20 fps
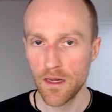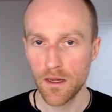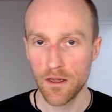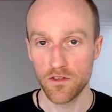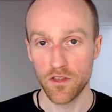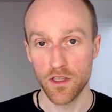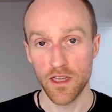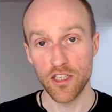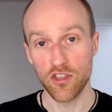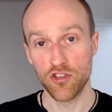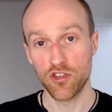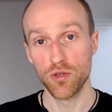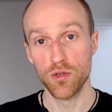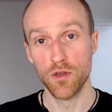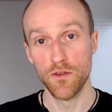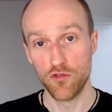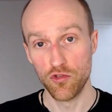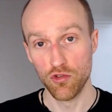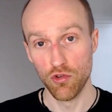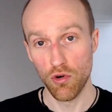So that's true
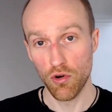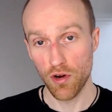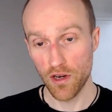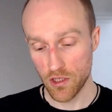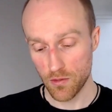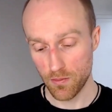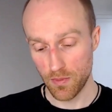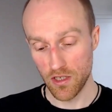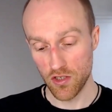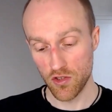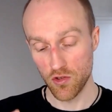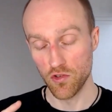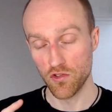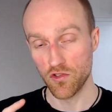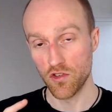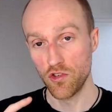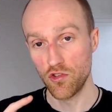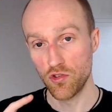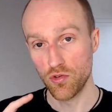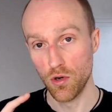of drawings, but it's
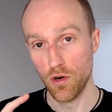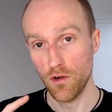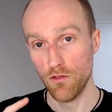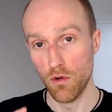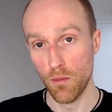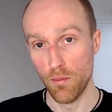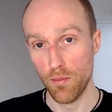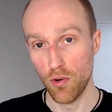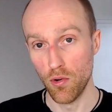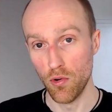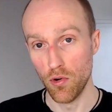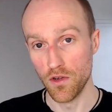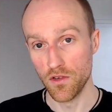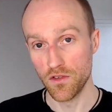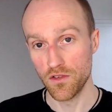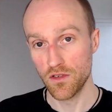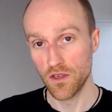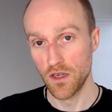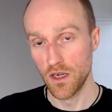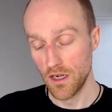also true of
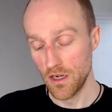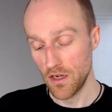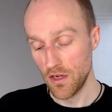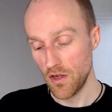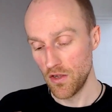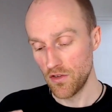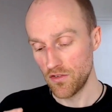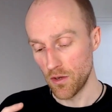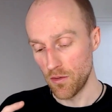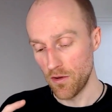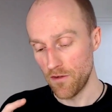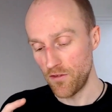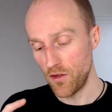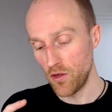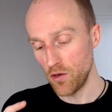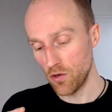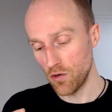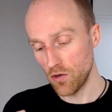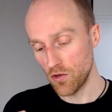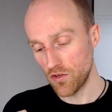reports. So if
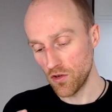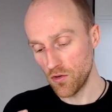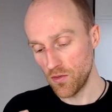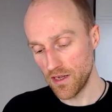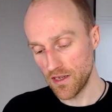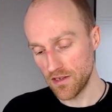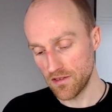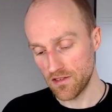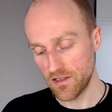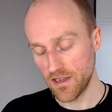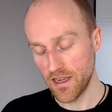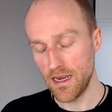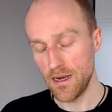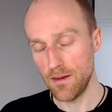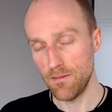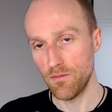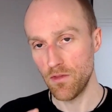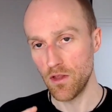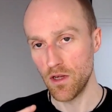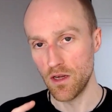you're doing a
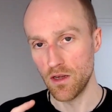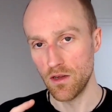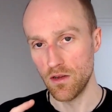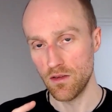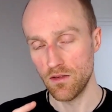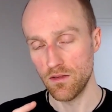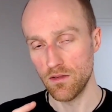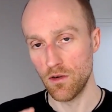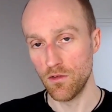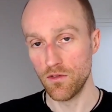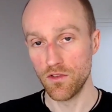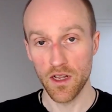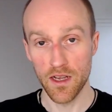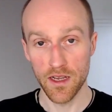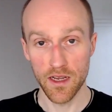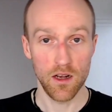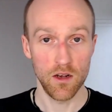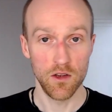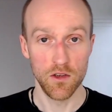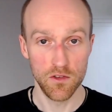scheme that obviously
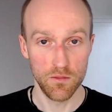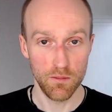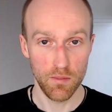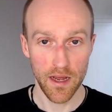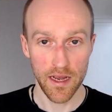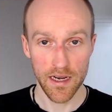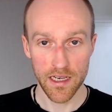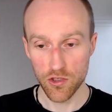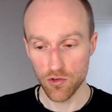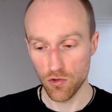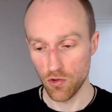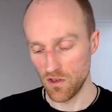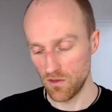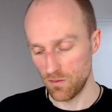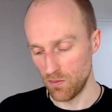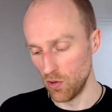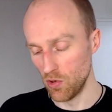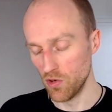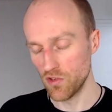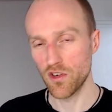includes planning drawings
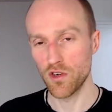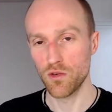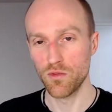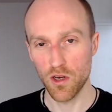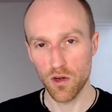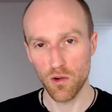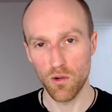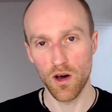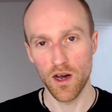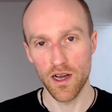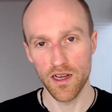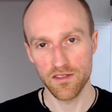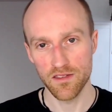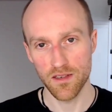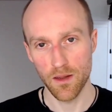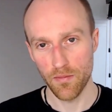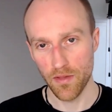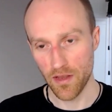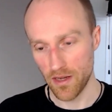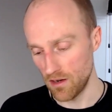but also requires
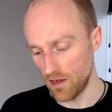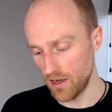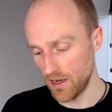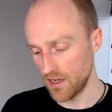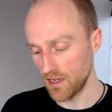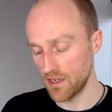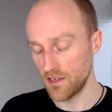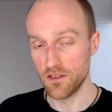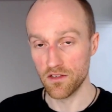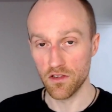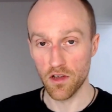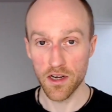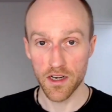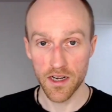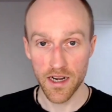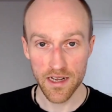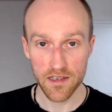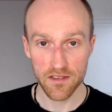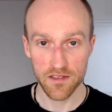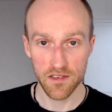something like a design
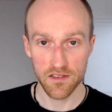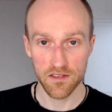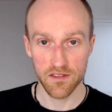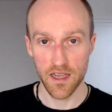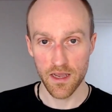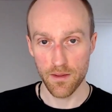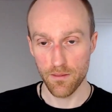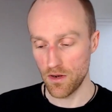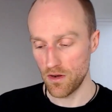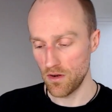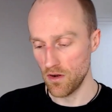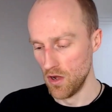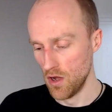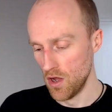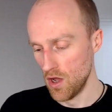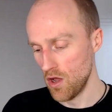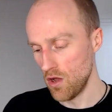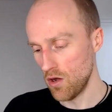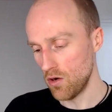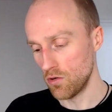and access statement
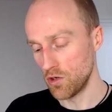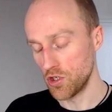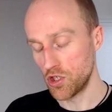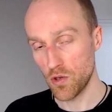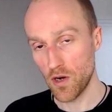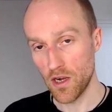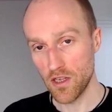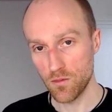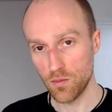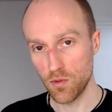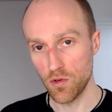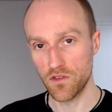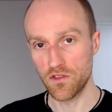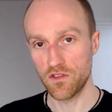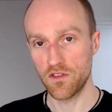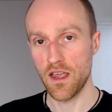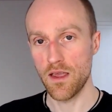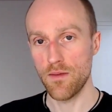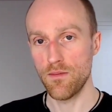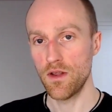or a transport
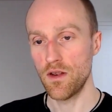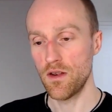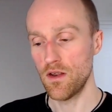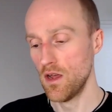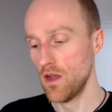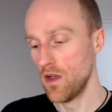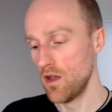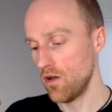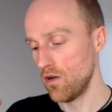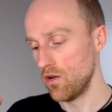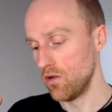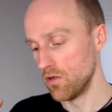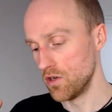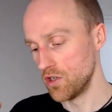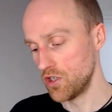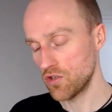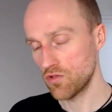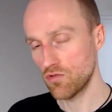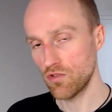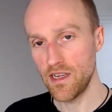statement or a
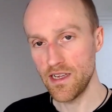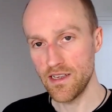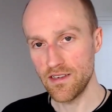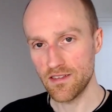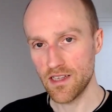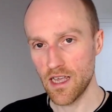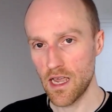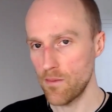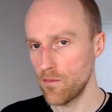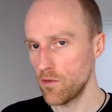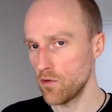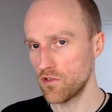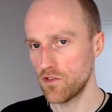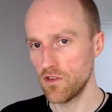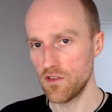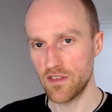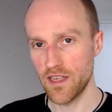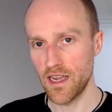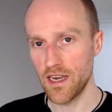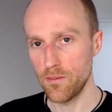tree statement or a
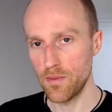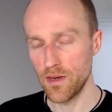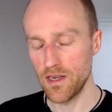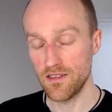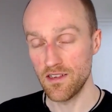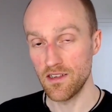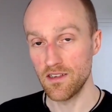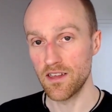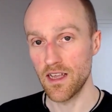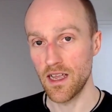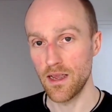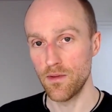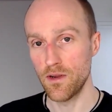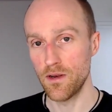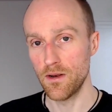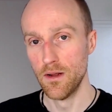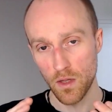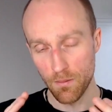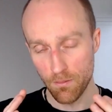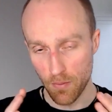sustainability
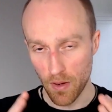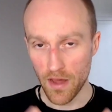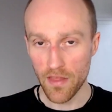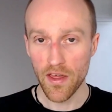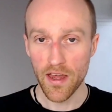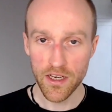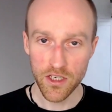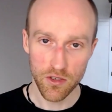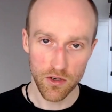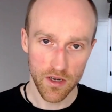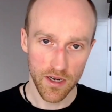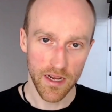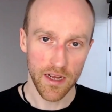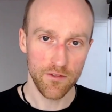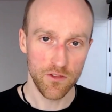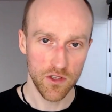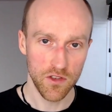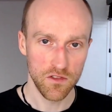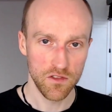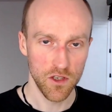statement, by then you're going to
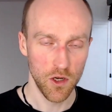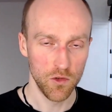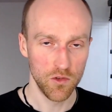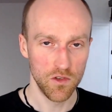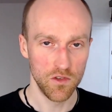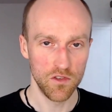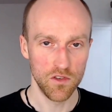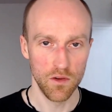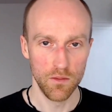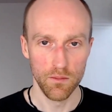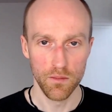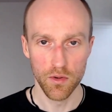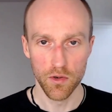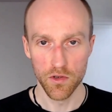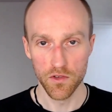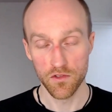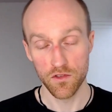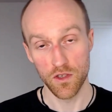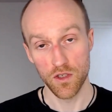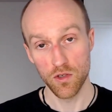have consultants on
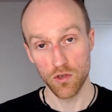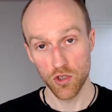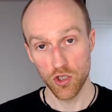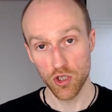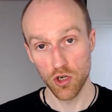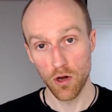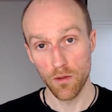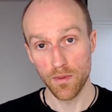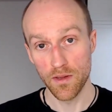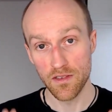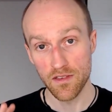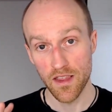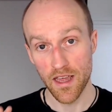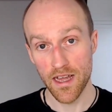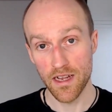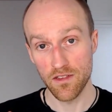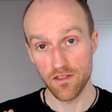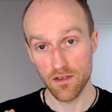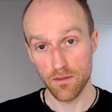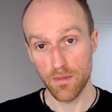board. So your job is
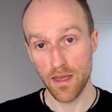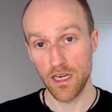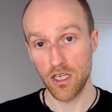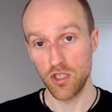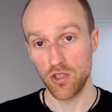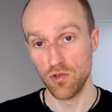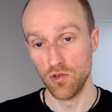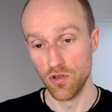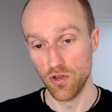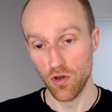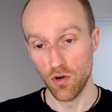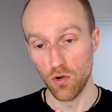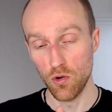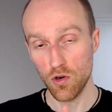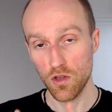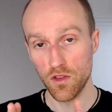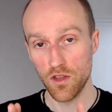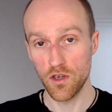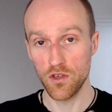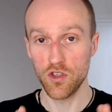then to make sure that
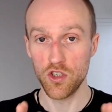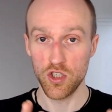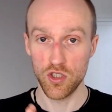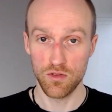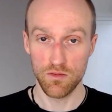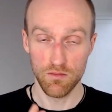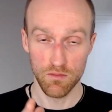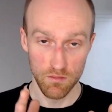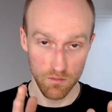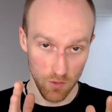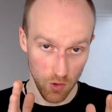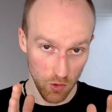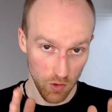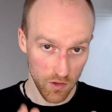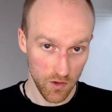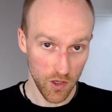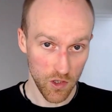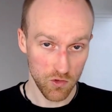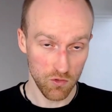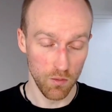all of
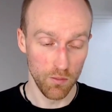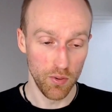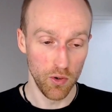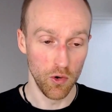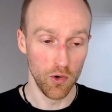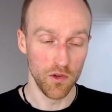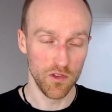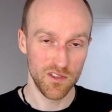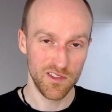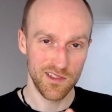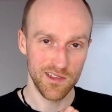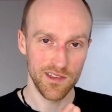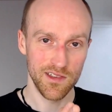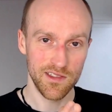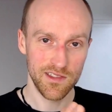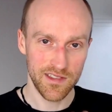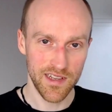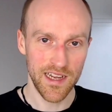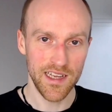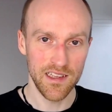those reports
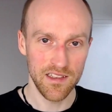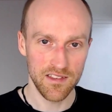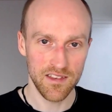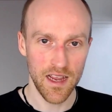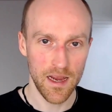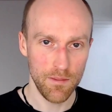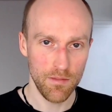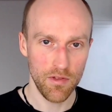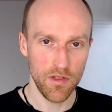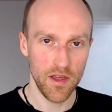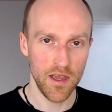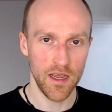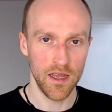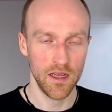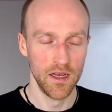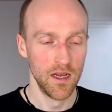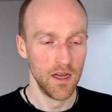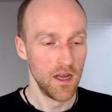say the same thing.